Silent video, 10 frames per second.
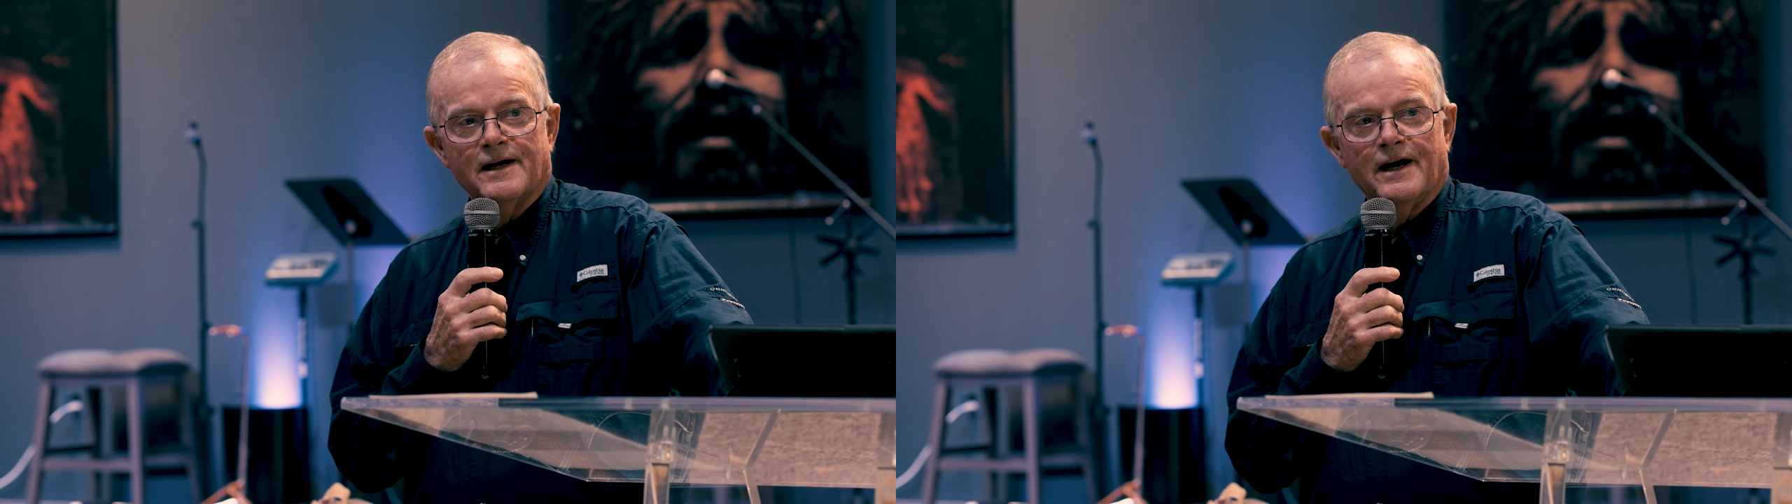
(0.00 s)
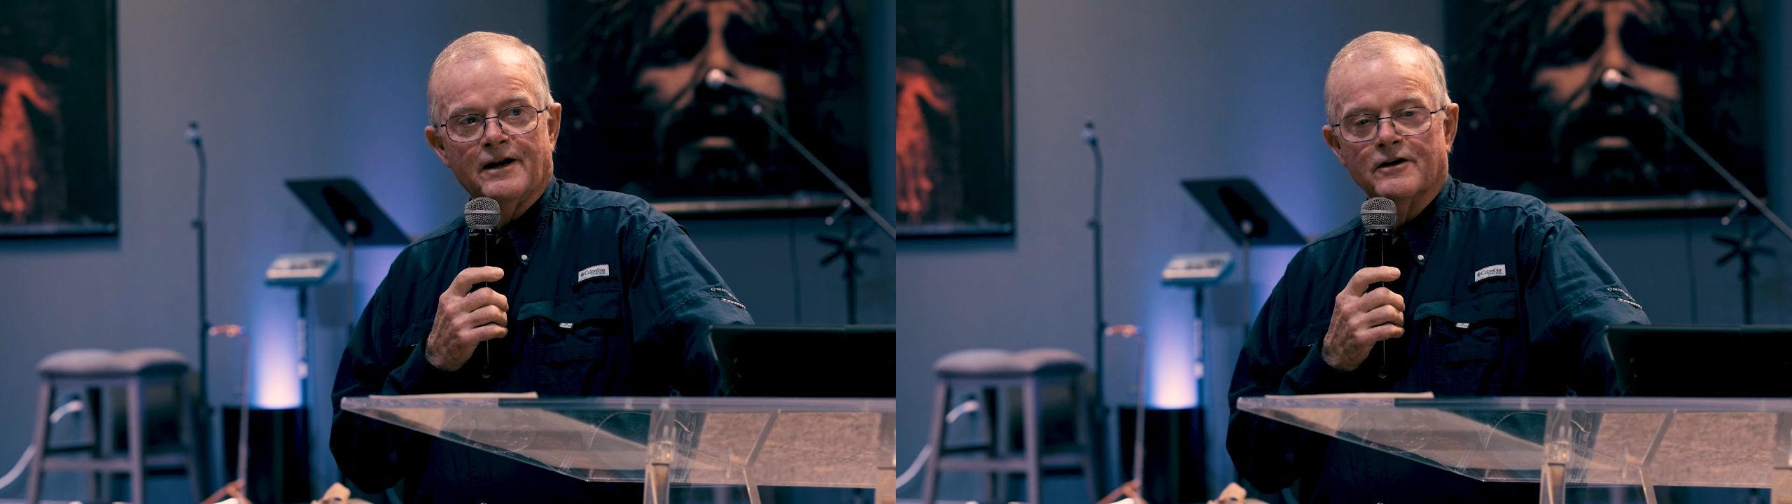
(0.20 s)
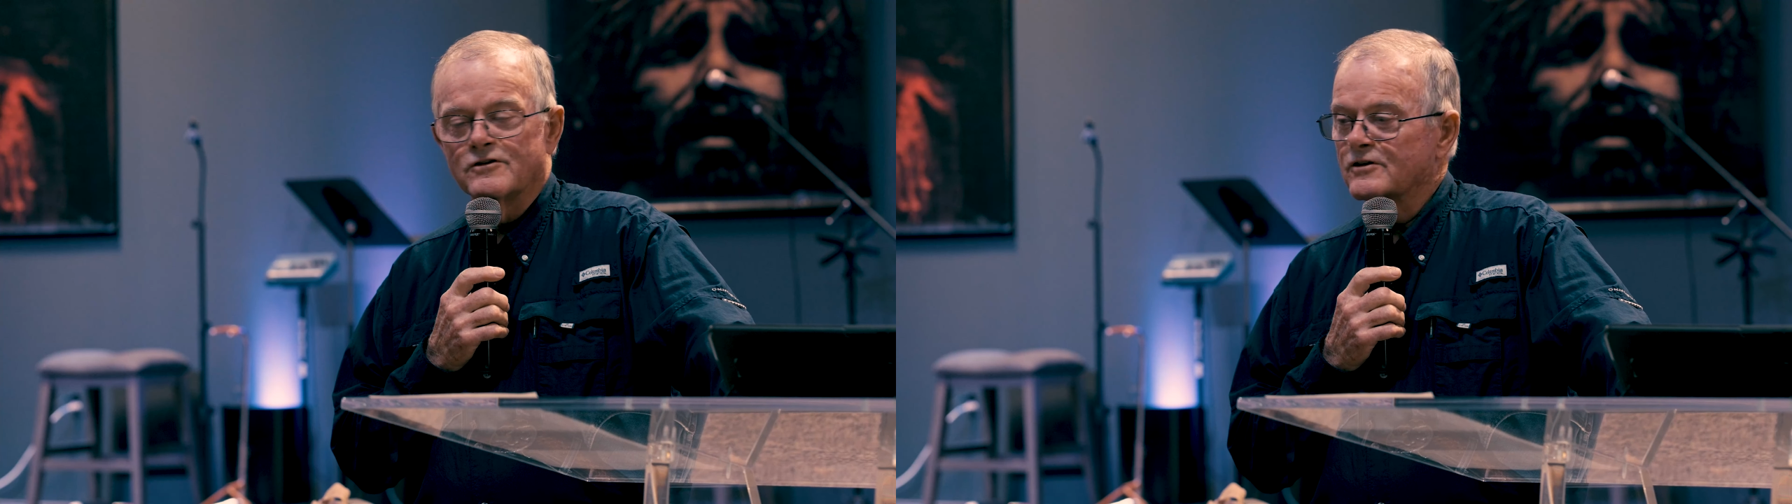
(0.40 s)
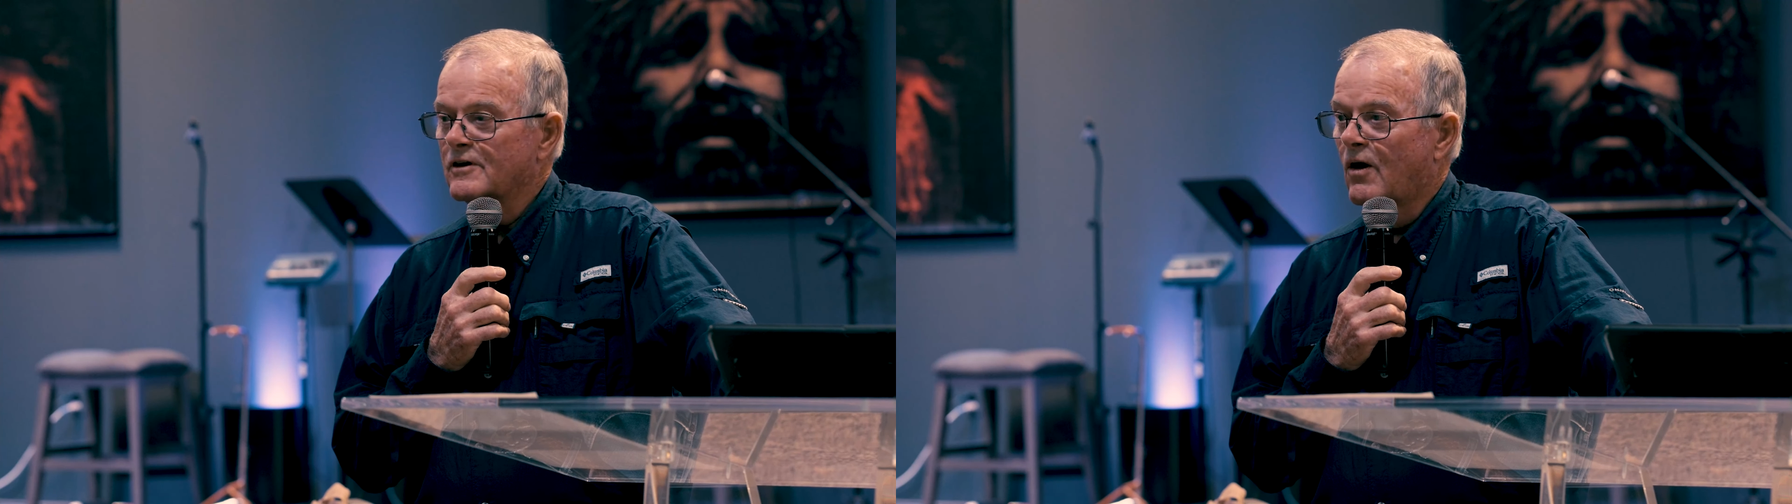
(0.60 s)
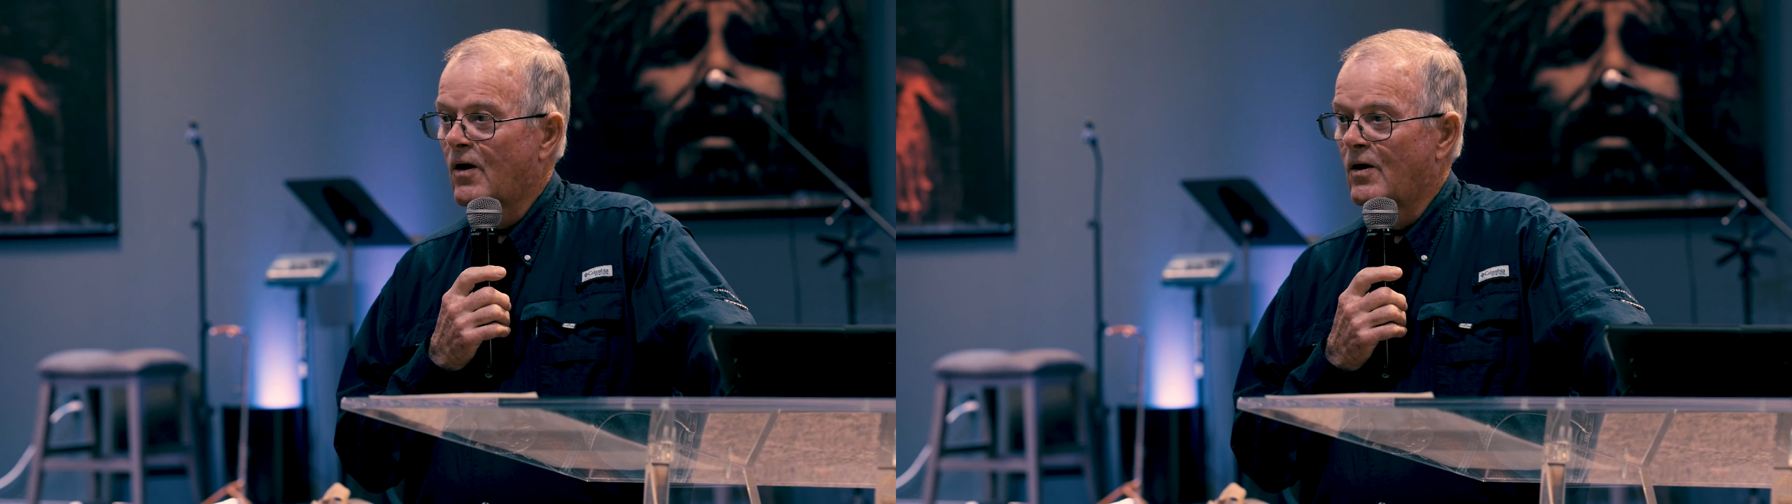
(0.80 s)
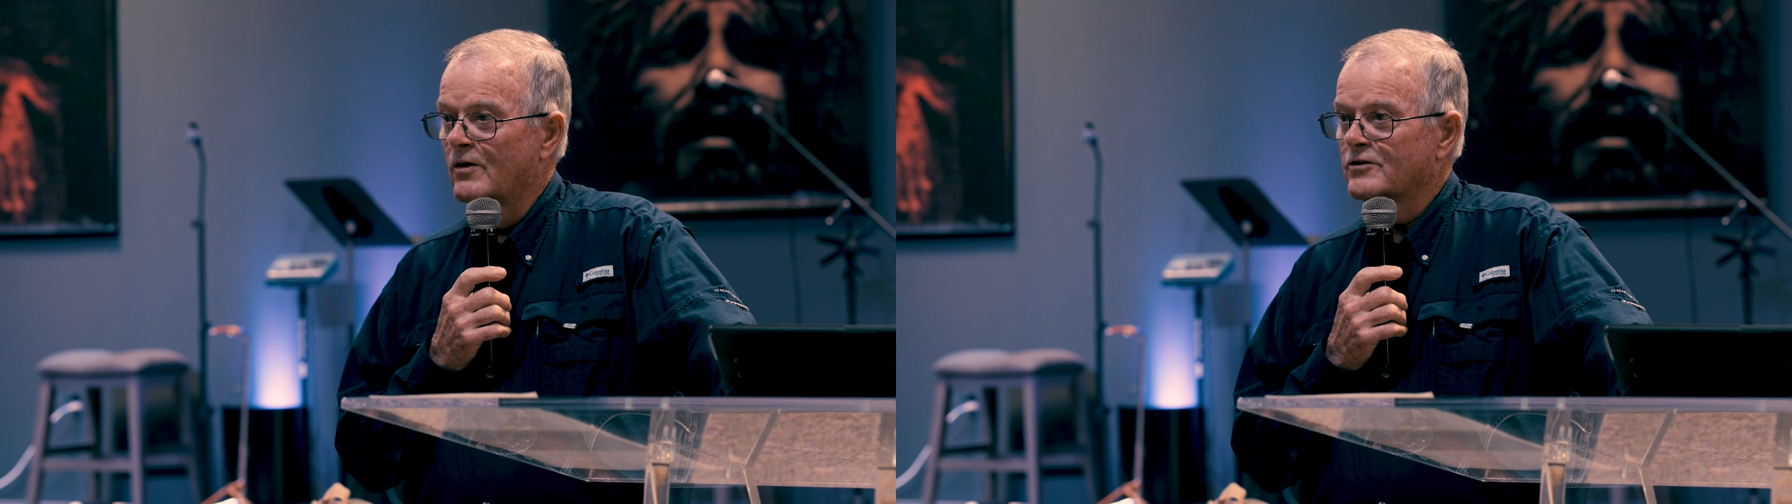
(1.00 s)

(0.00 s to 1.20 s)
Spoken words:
And it's all